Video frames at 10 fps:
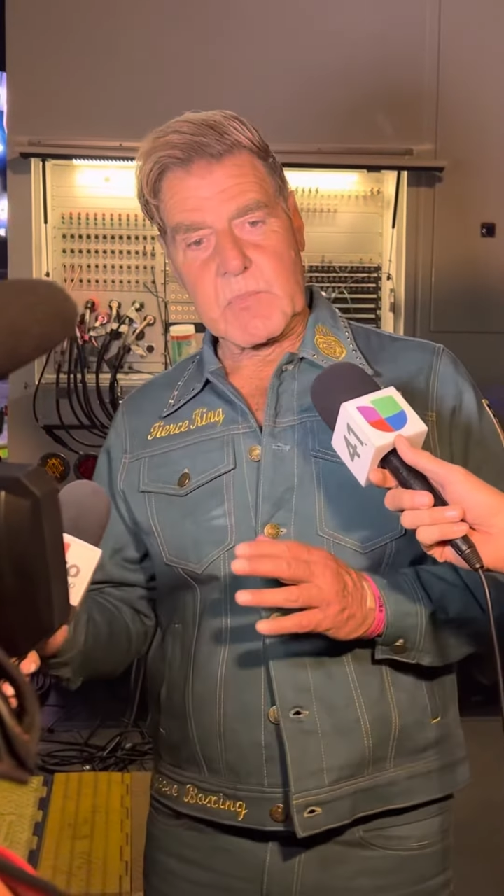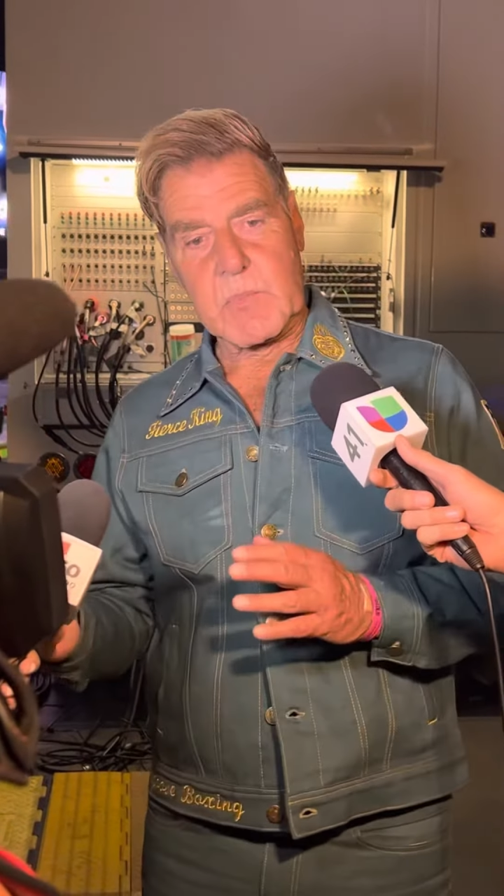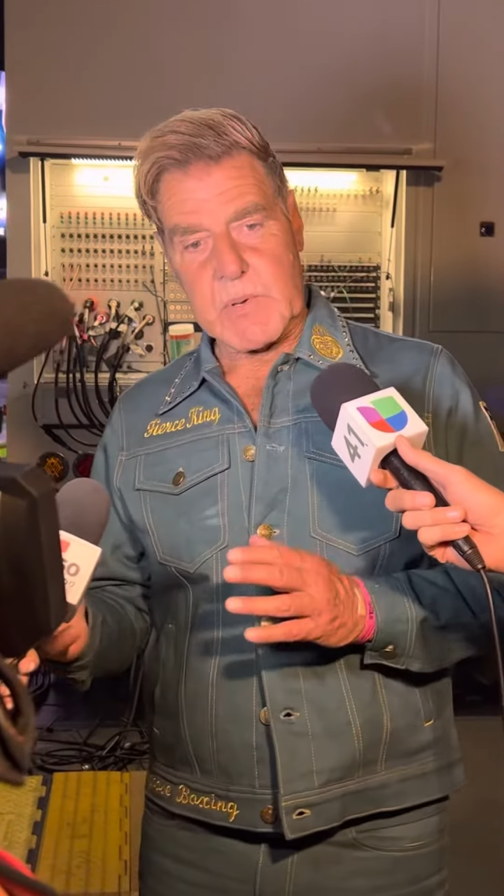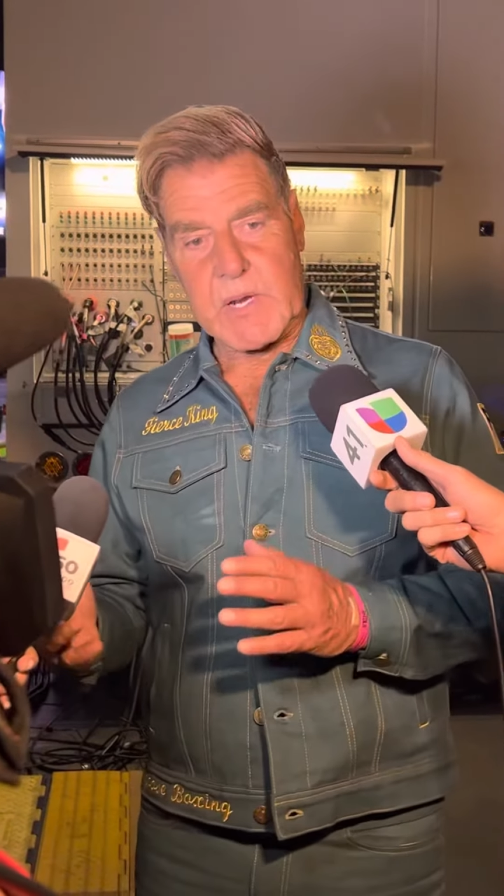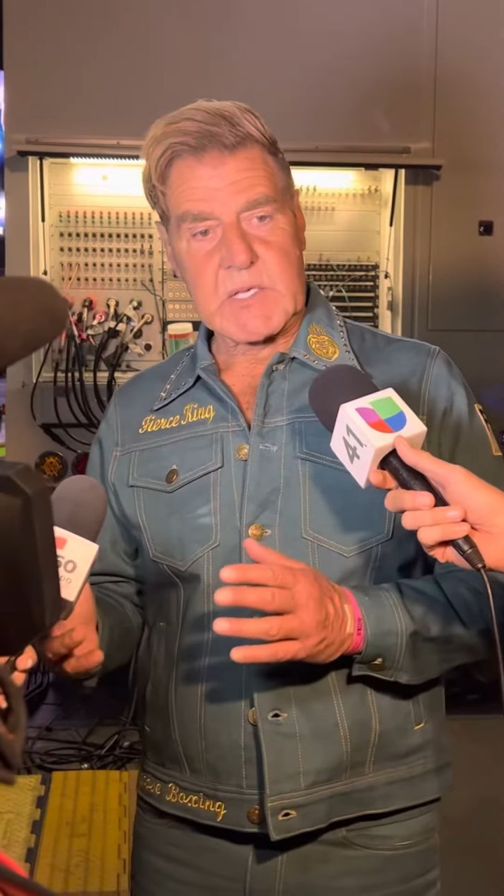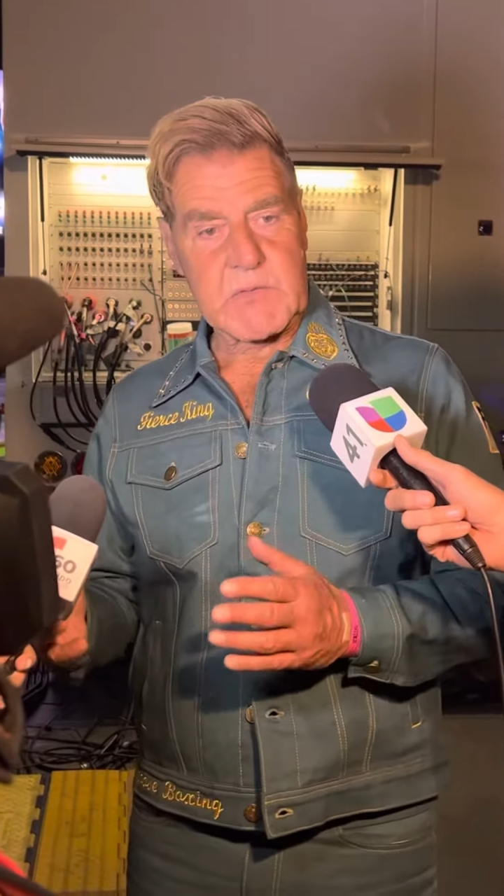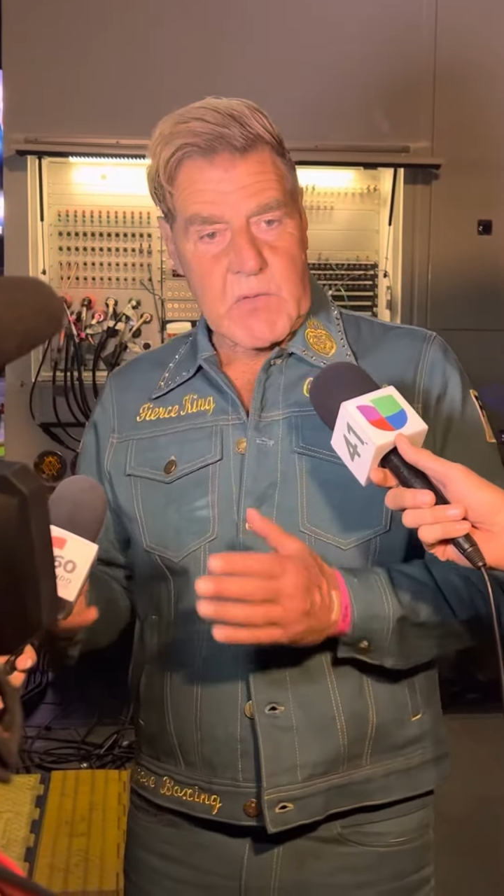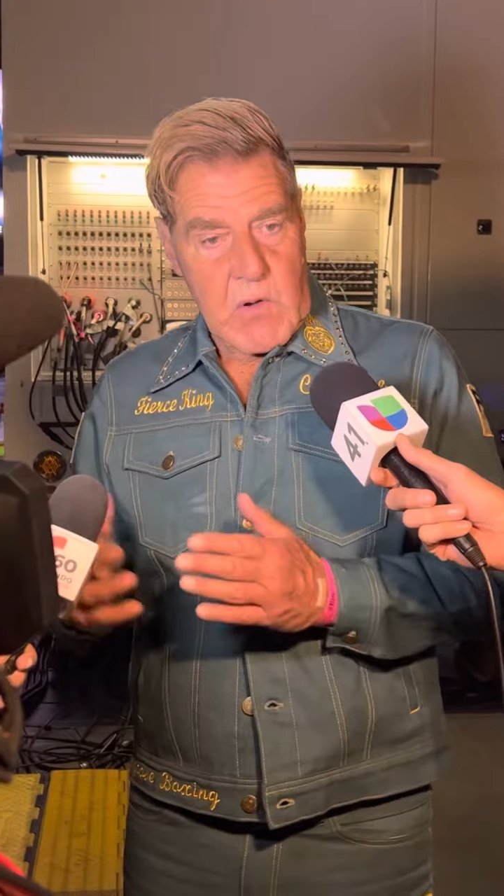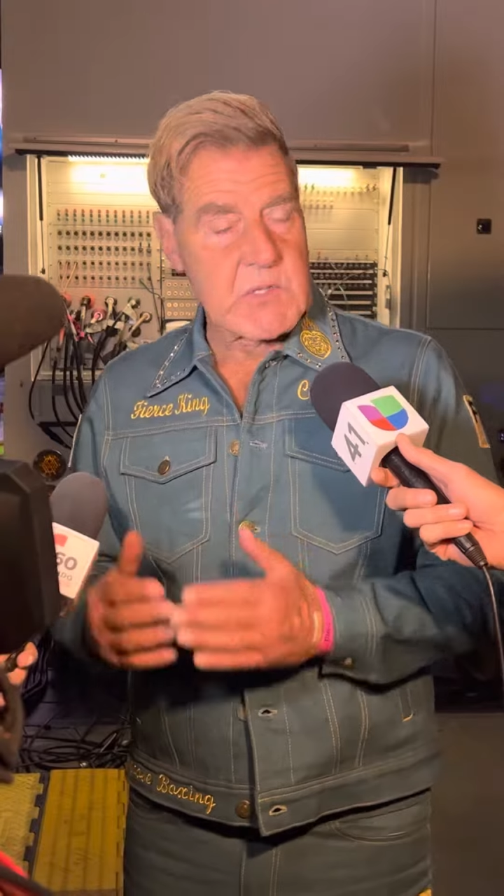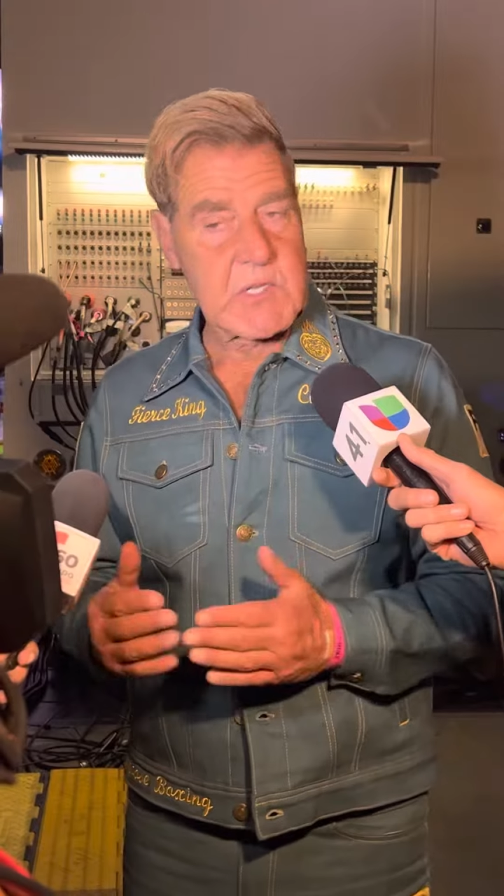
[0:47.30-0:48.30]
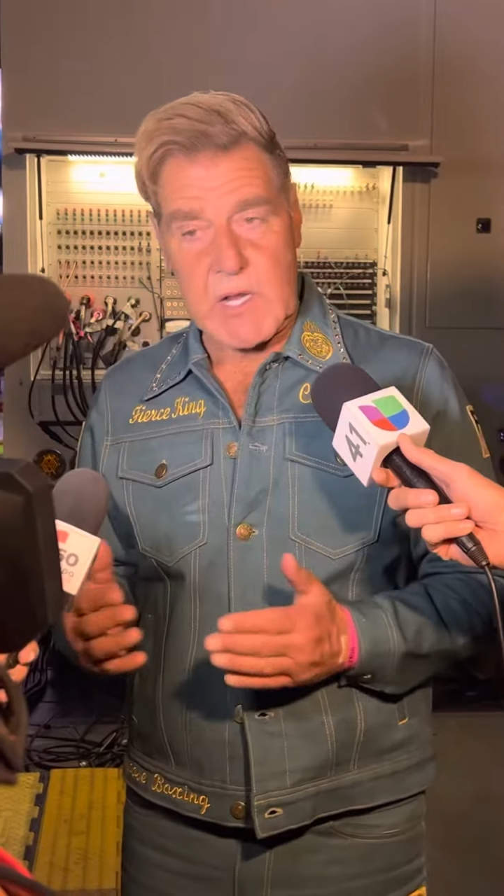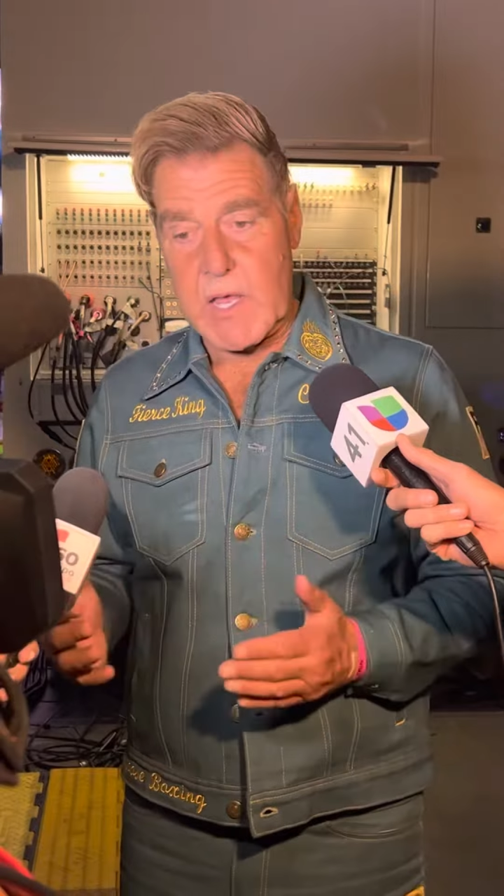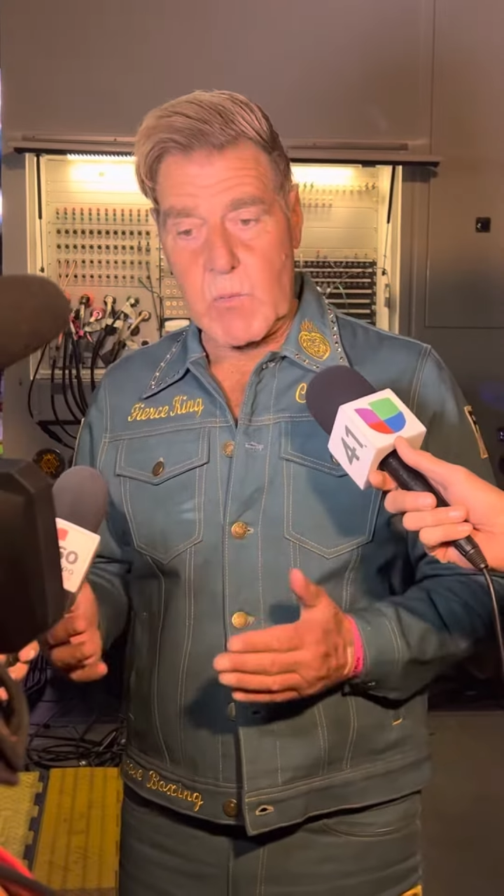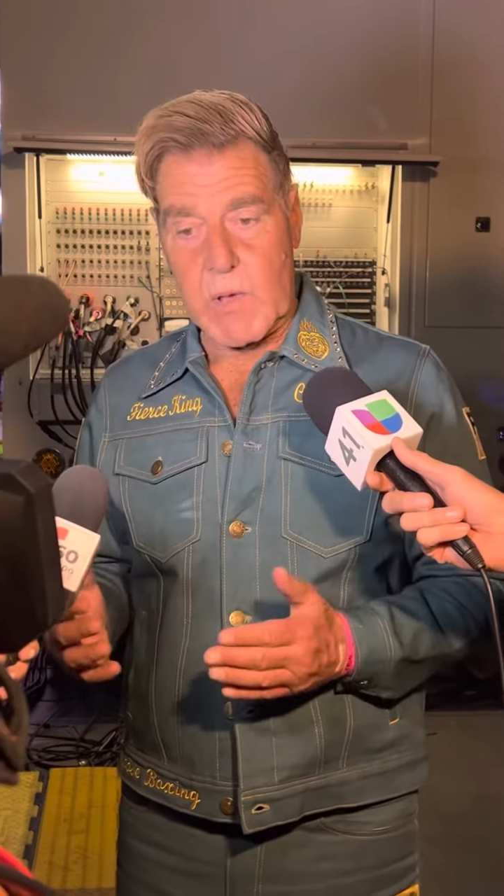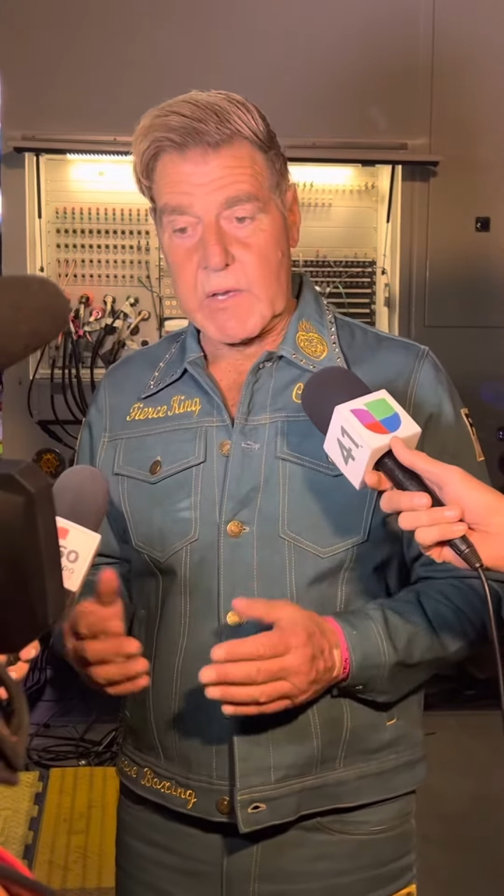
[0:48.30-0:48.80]
But as far as today
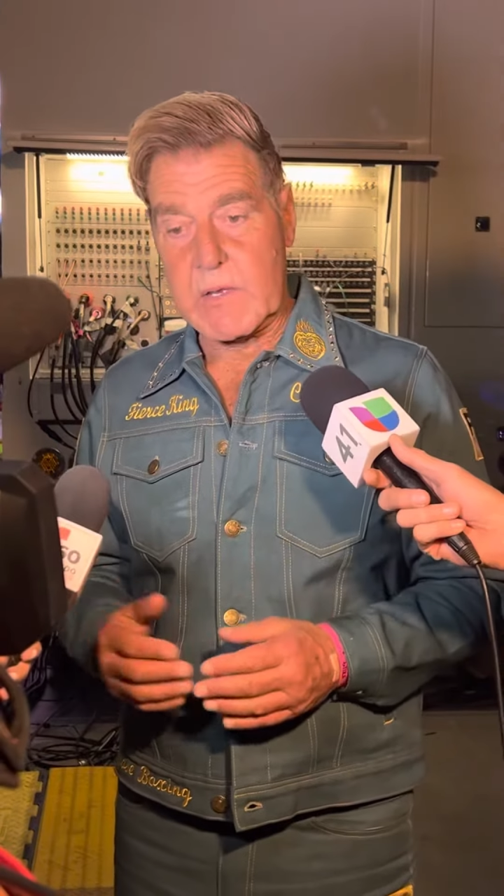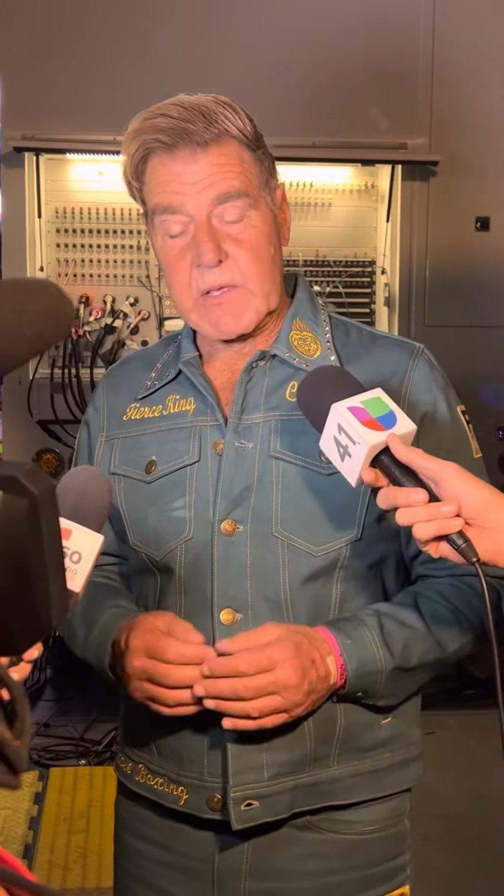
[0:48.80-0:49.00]
went,